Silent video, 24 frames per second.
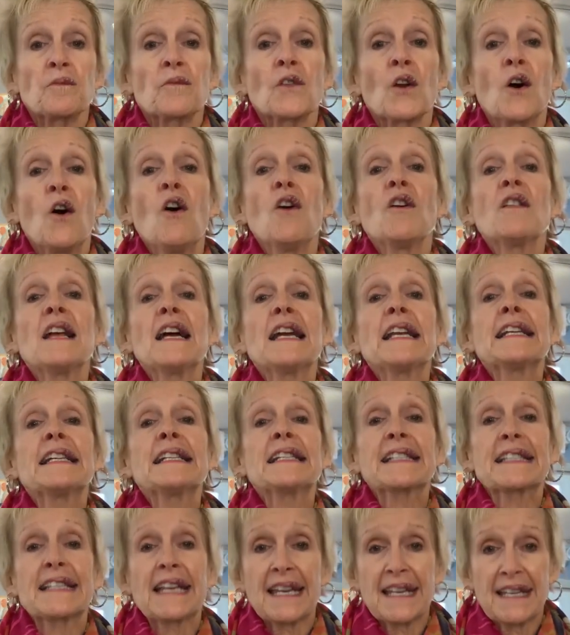All I can
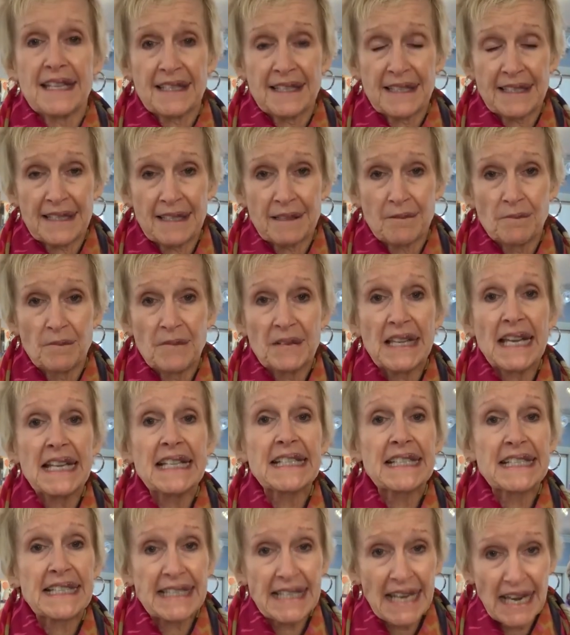say is they
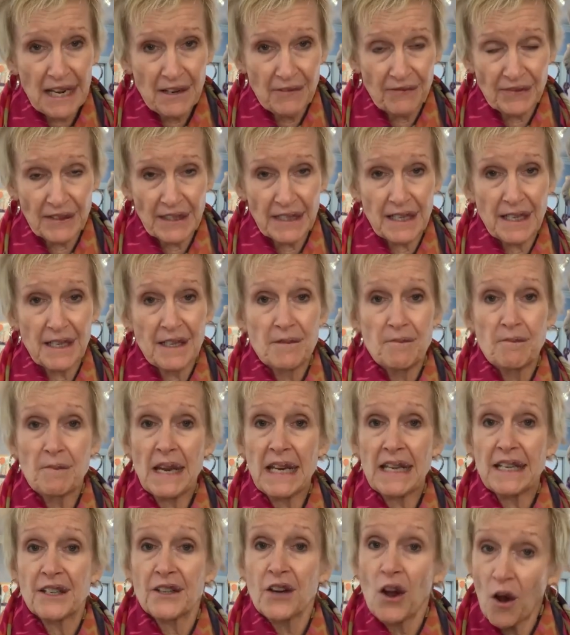safely
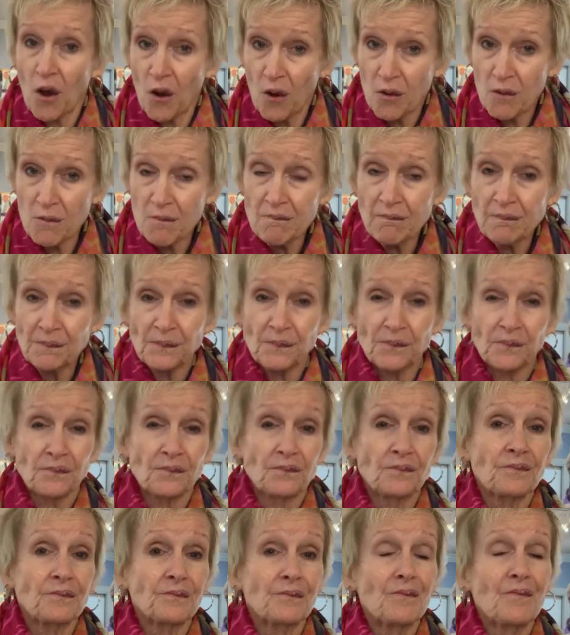made it home.
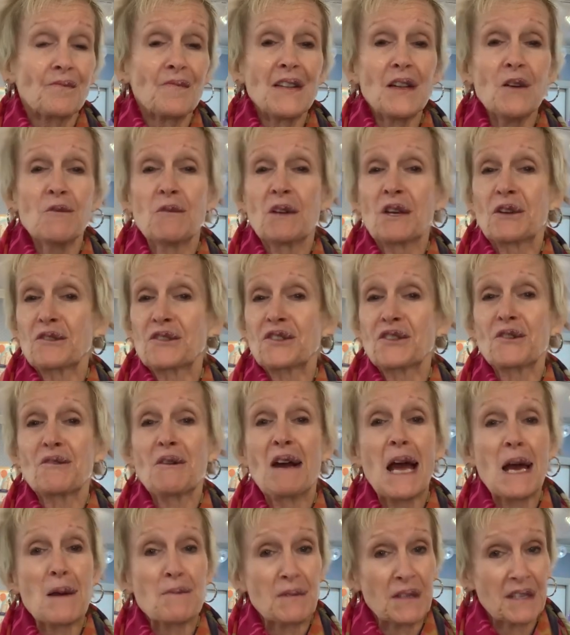We are so
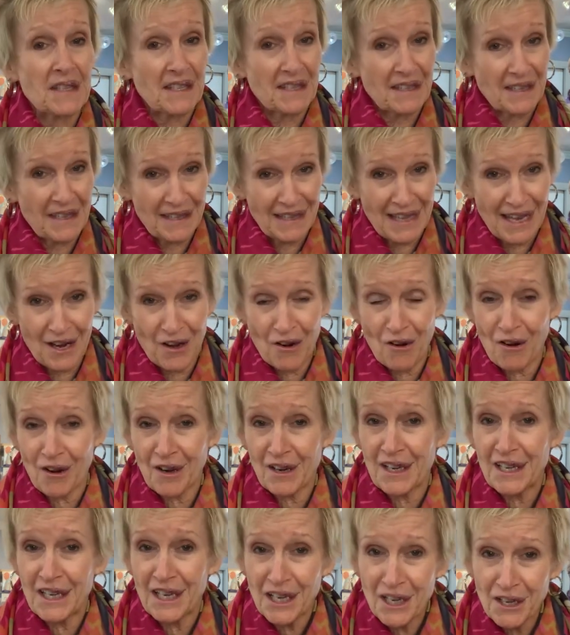happy that they are
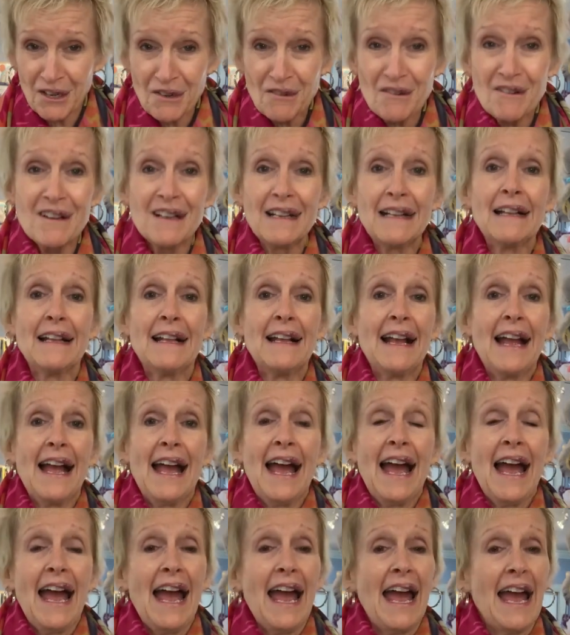here.
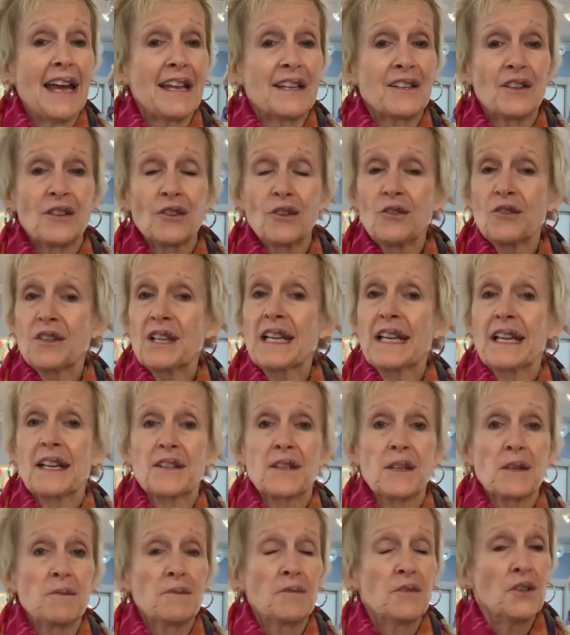And looking at
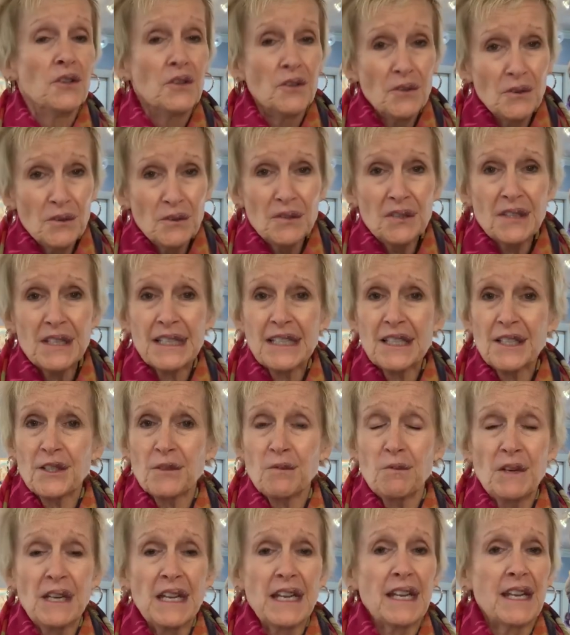the news this
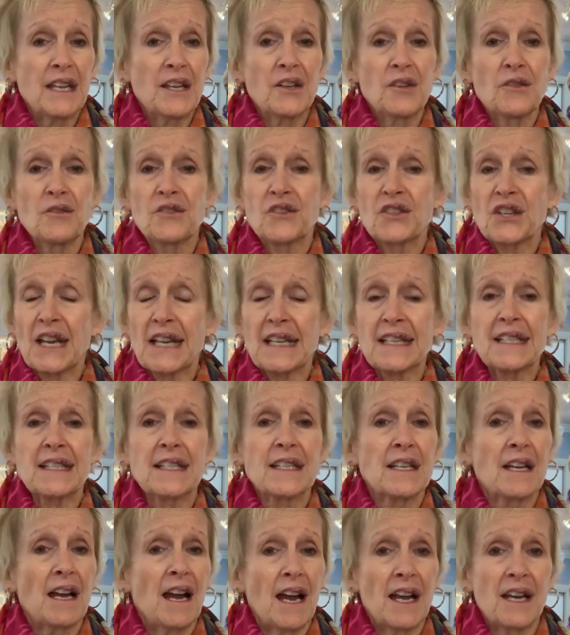week, you just
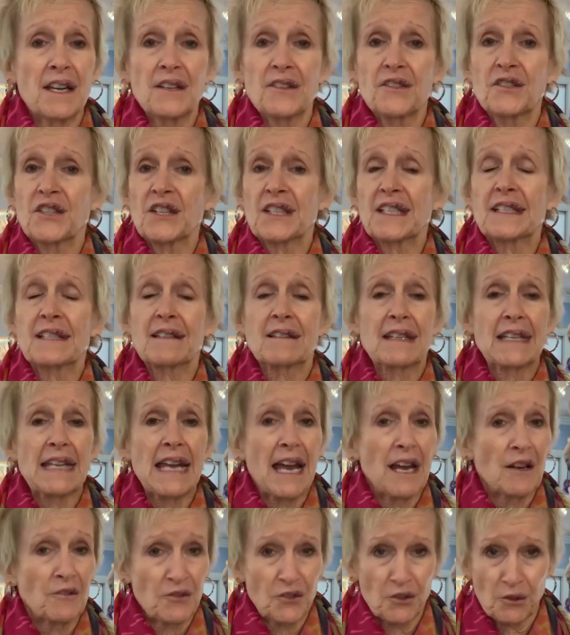kind of just
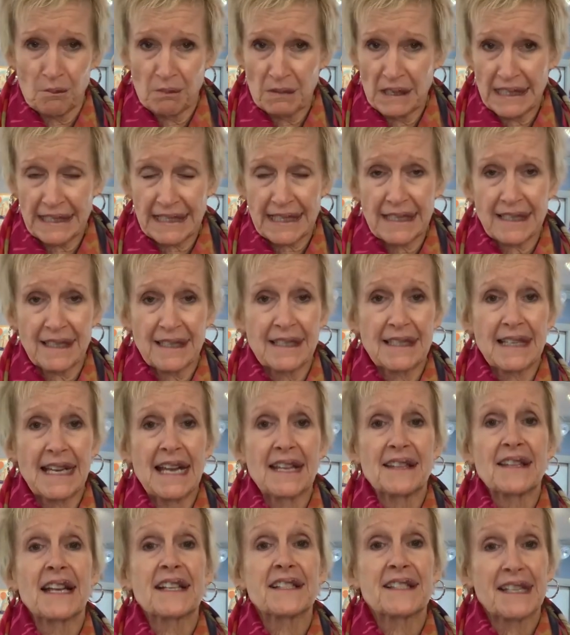count your blessings.
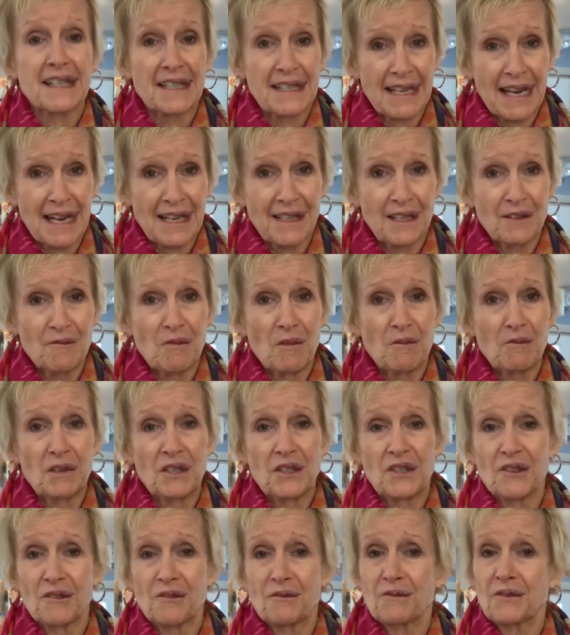And that's exactly what we
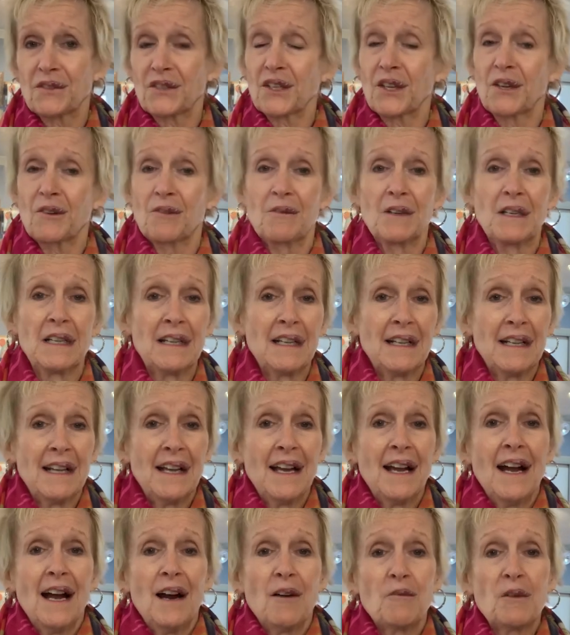do. So
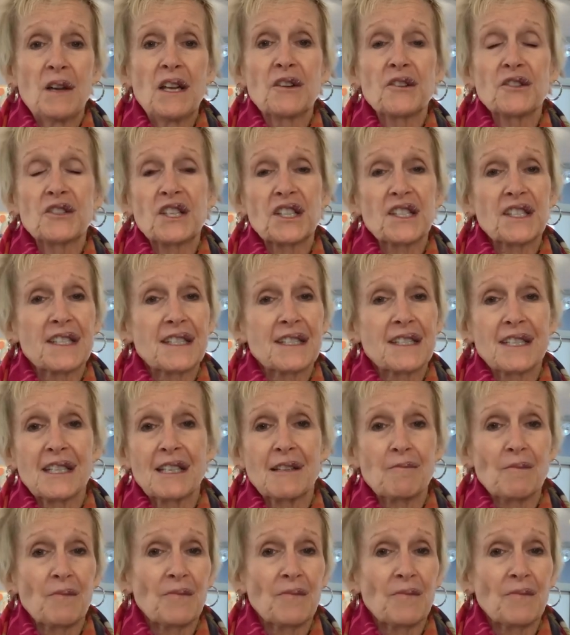we are just,